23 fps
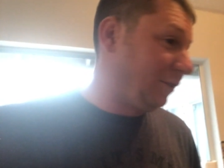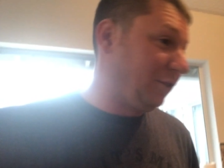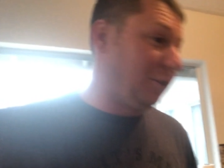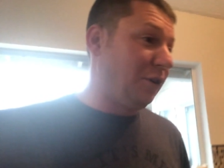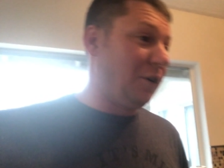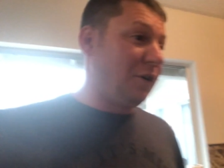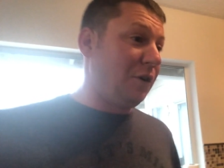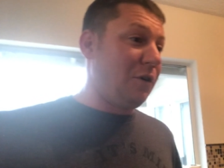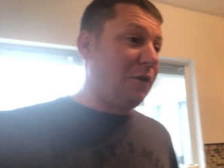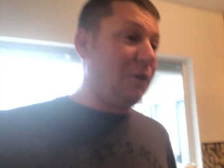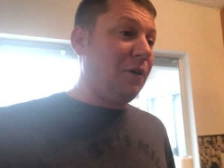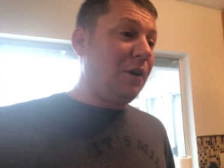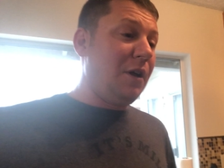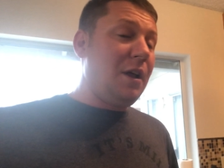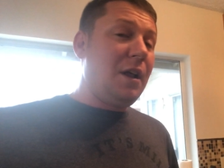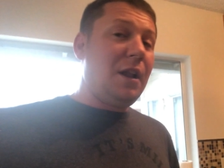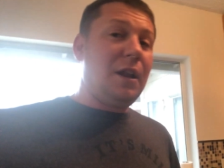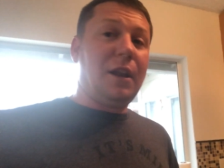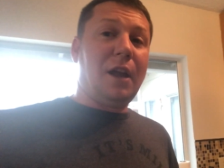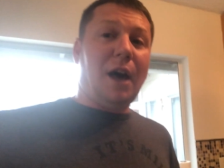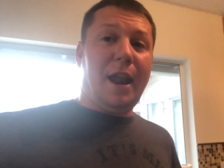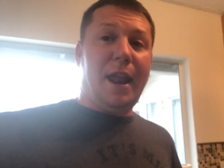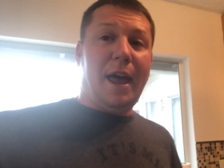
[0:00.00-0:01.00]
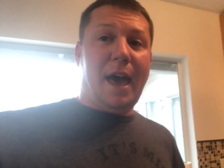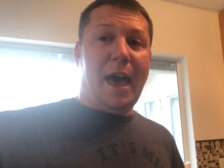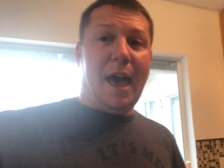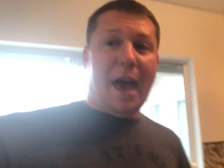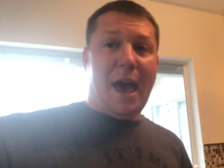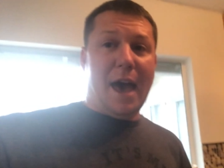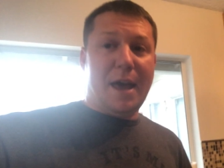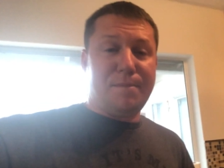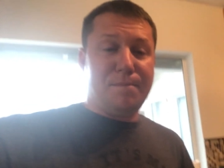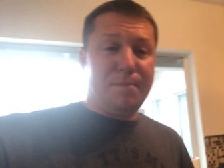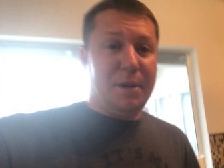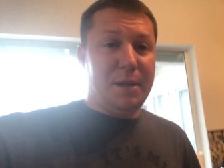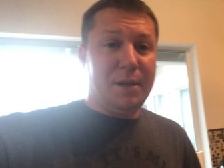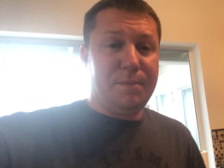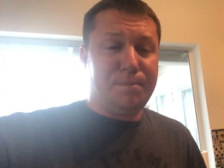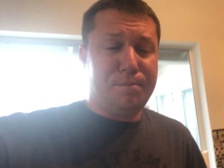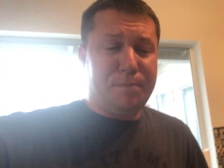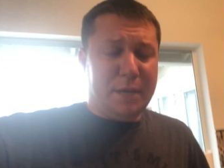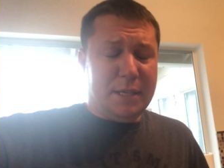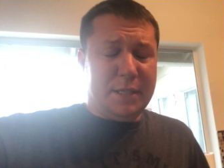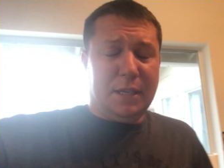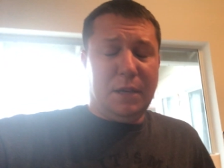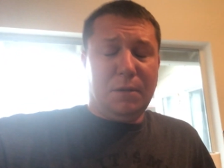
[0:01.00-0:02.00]
So a lot of admin,
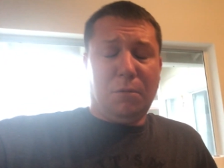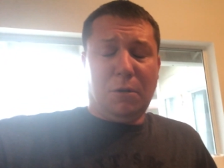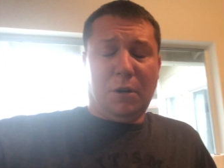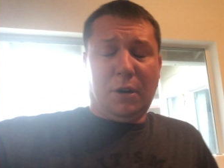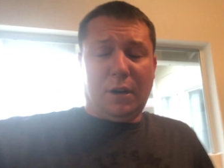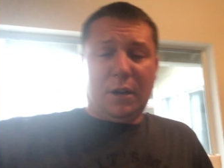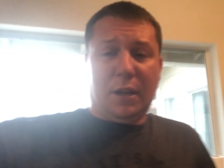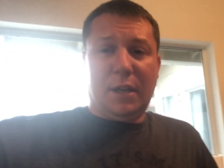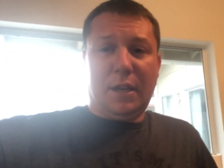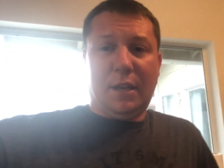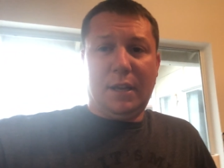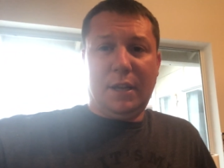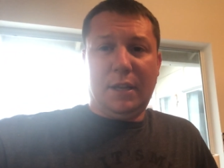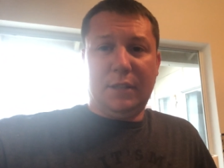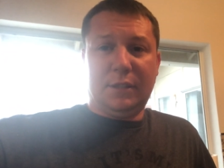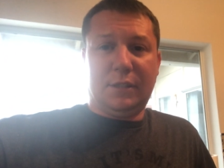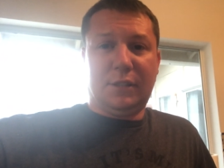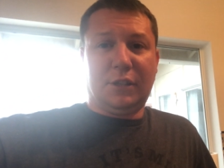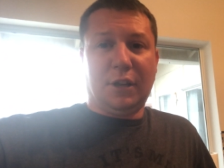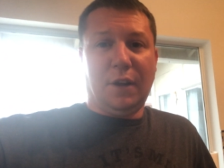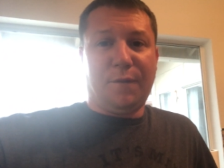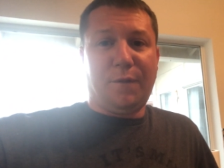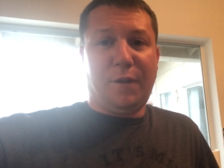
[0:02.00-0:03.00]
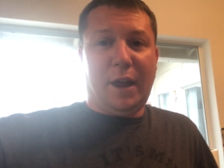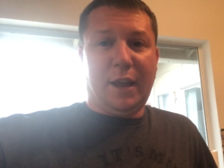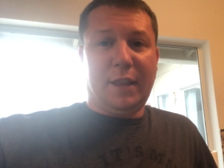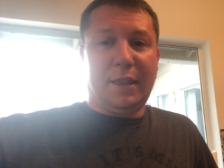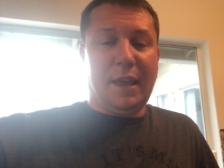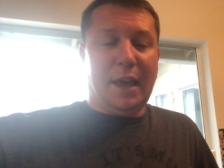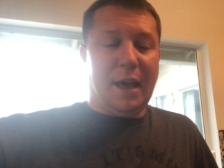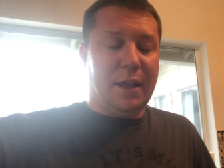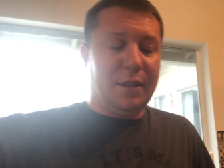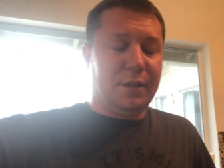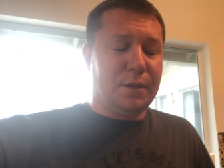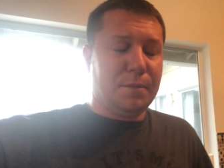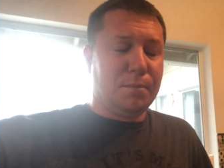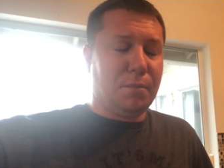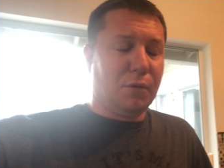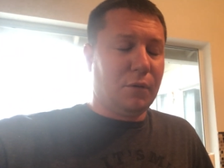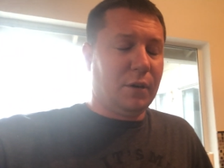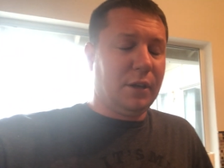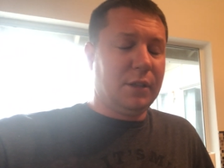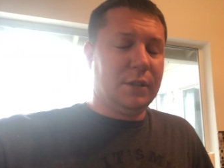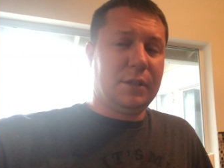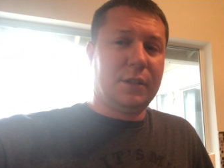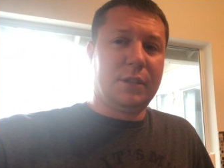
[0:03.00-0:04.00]
busy work and stuff like that, the
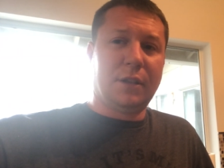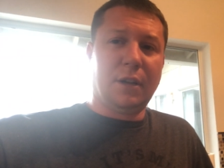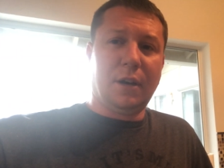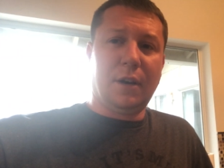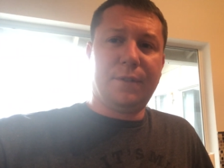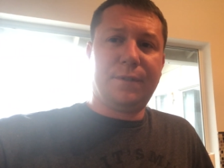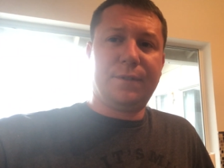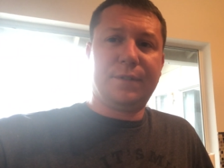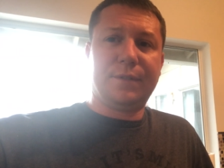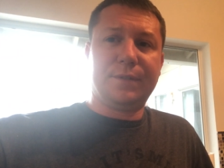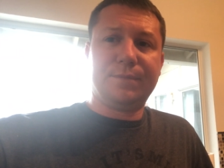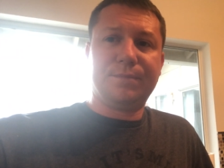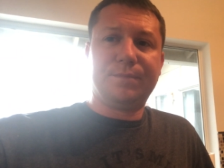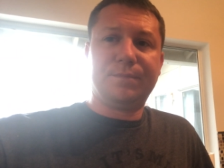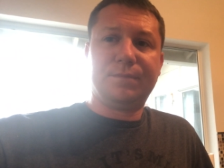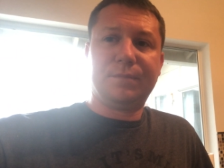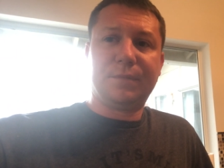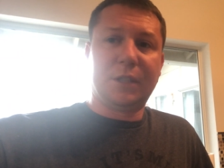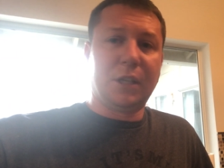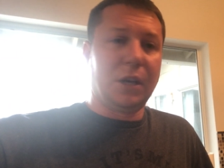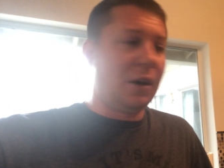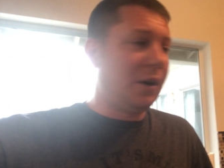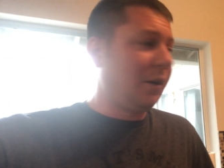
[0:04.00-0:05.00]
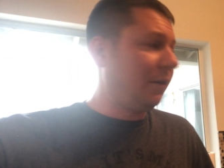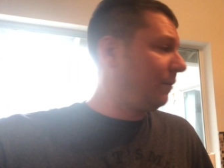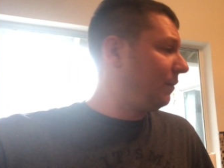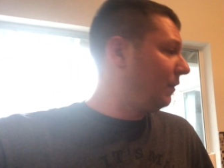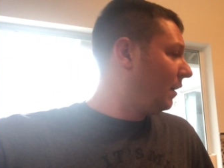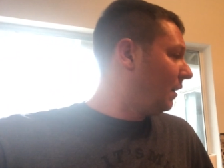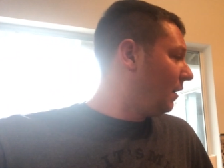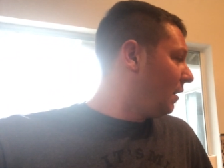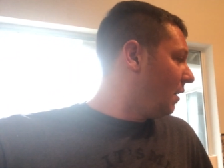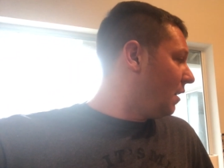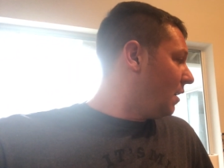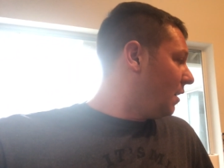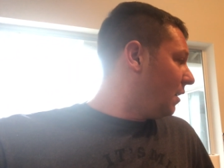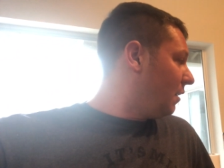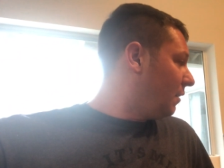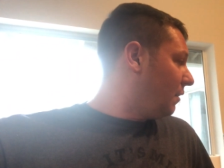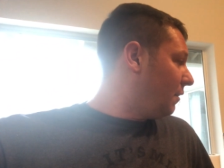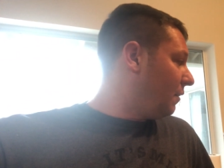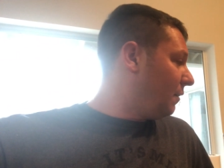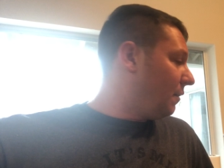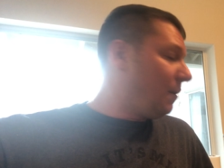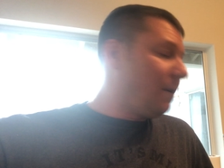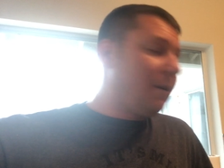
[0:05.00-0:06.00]
boring stuff. So,
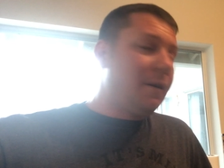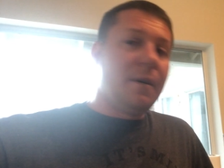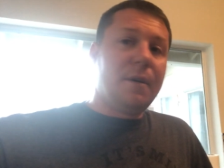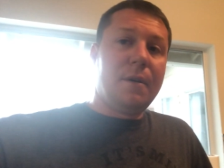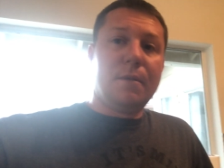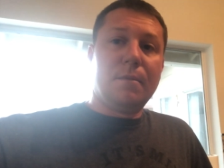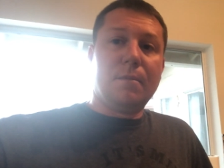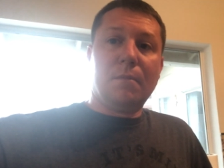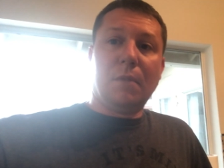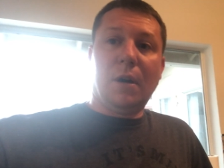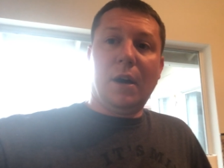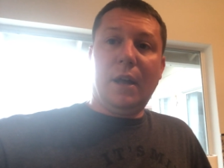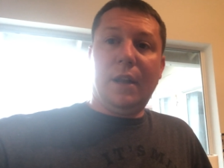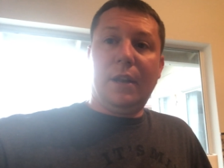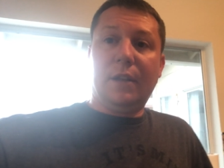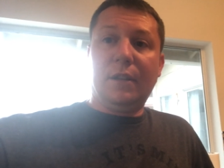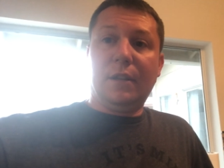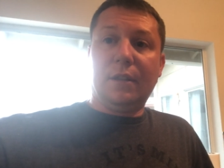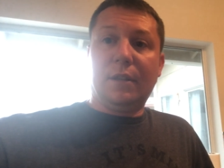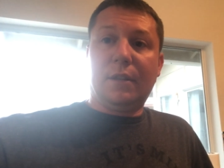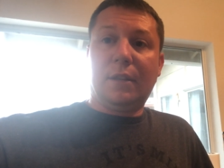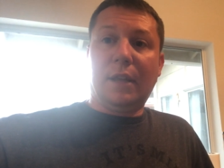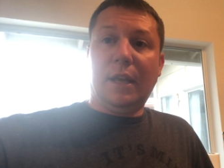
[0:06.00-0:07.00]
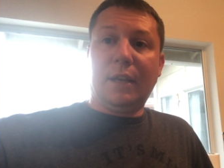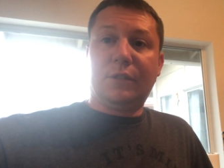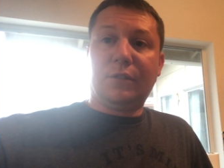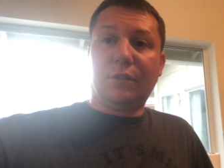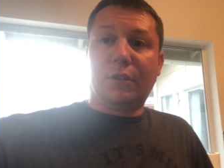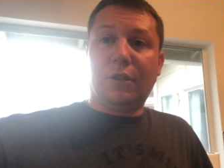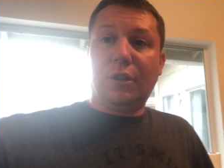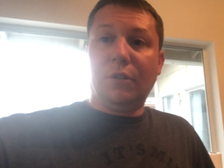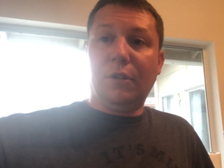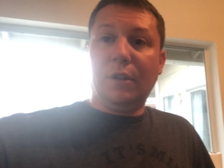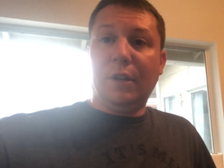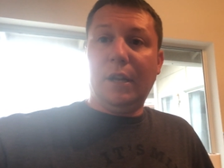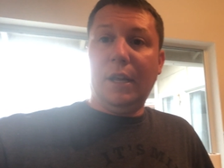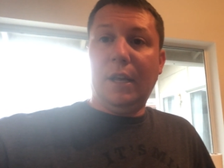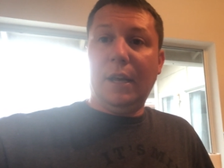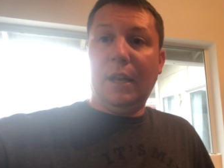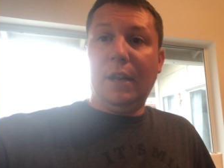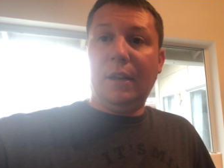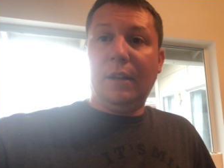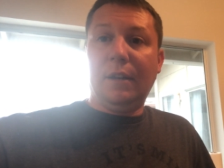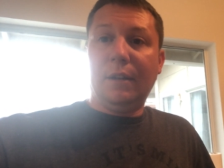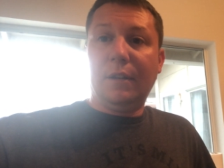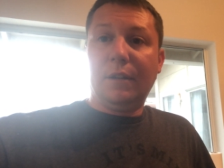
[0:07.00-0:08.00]
but thanks for tuning
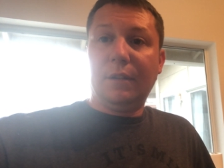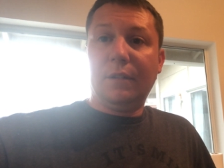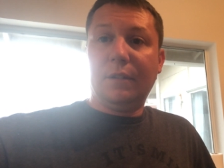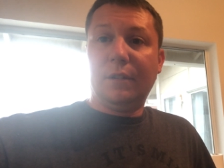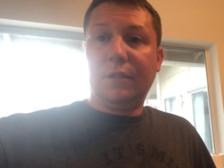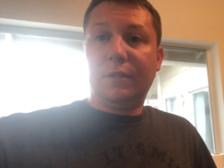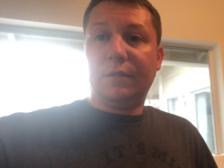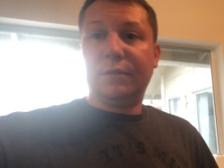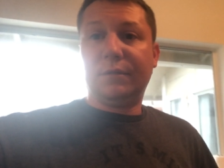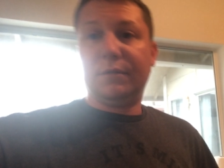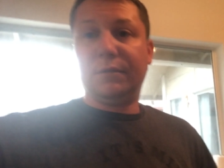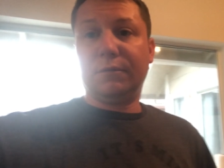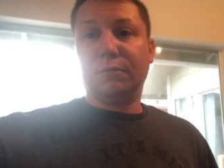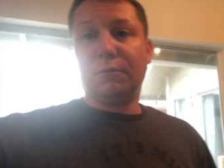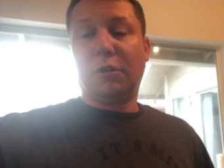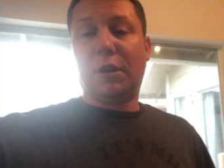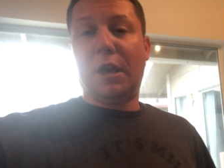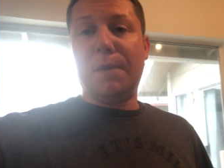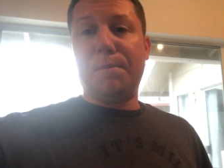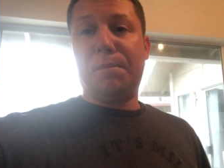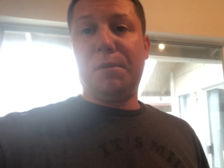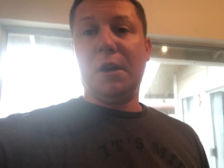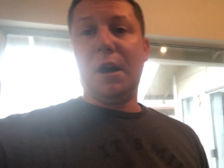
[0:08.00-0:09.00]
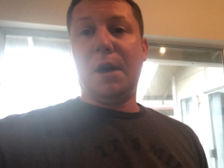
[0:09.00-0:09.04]
in. We'll keep you